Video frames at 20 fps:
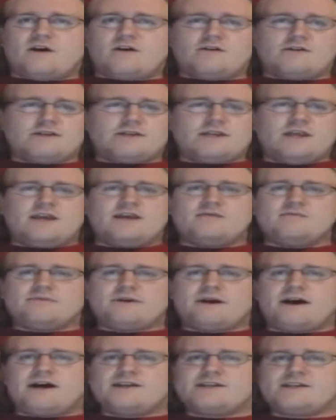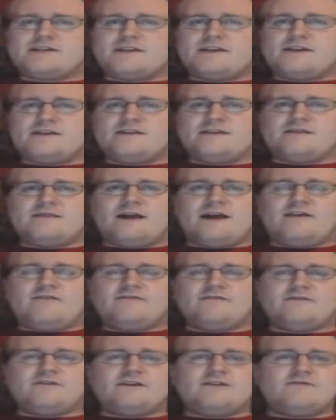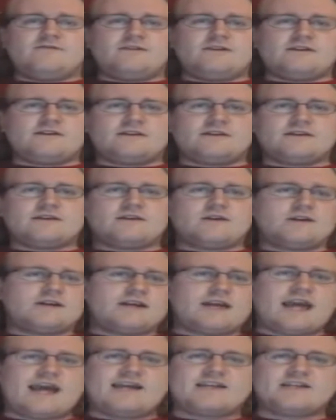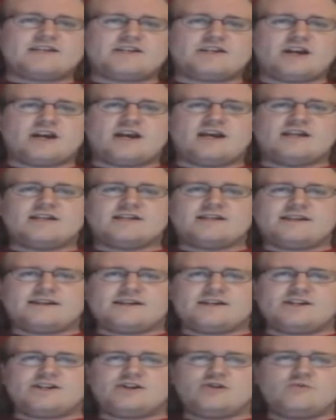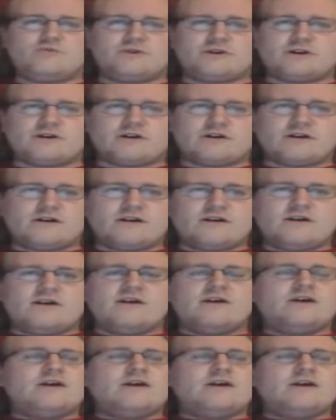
Carl Sagan postulated that life could even exist on gas giants like Jupiter.